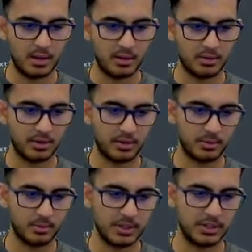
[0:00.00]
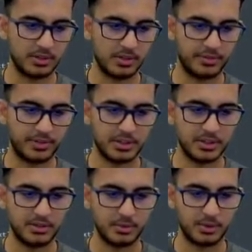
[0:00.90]
Sorry, we need to call a function,
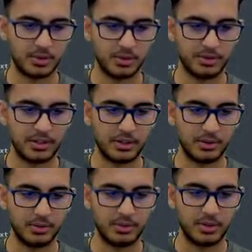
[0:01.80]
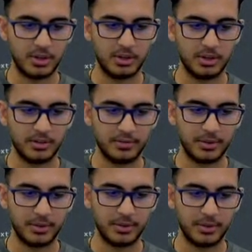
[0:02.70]
so we call decode
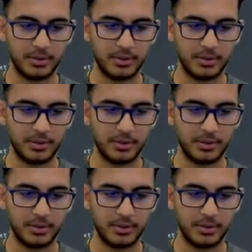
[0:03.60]
review.